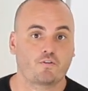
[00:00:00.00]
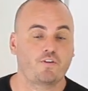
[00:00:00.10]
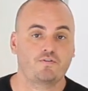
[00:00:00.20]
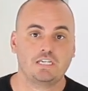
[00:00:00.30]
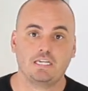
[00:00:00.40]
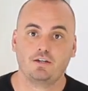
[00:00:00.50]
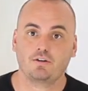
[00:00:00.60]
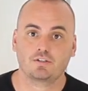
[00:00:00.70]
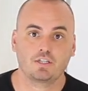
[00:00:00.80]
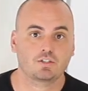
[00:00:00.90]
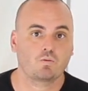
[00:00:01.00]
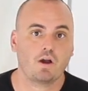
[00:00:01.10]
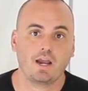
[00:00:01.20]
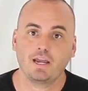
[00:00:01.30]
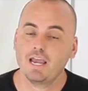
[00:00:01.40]
15 years this
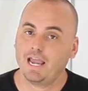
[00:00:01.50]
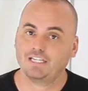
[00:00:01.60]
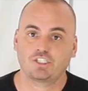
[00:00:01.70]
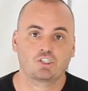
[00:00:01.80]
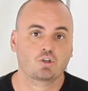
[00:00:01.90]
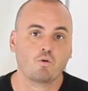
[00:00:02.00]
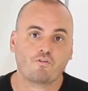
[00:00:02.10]
way. It's so